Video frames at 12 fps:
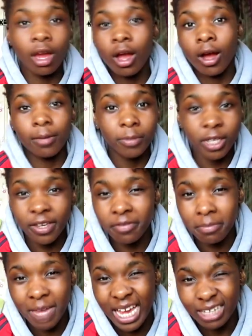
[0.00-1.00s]
I'm not
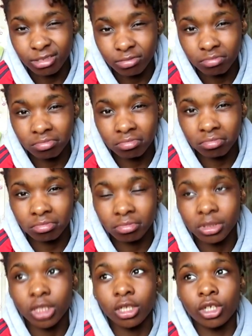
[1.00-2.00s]
even mad.
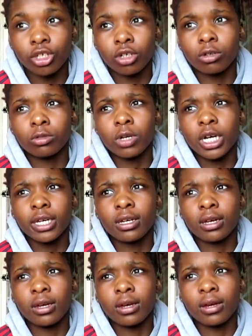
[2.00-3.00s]
You know why?
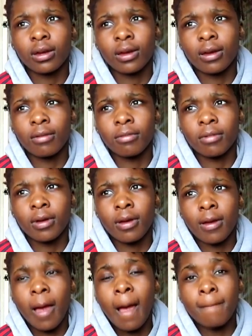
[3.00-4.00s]

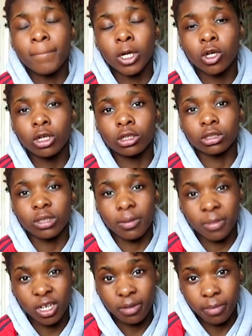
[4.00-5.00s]
Because I'm
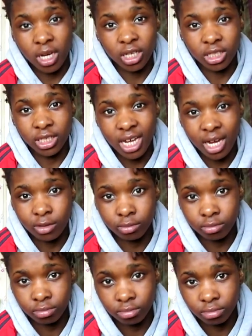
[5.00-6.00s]
gonna burn you down.
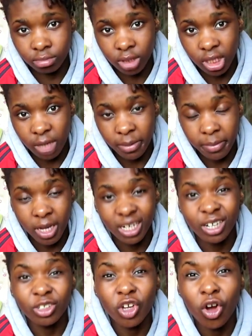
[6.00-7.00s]
I'm gonna burn
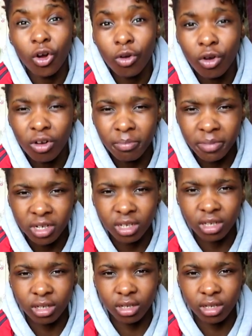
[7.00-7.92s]
down your whole company.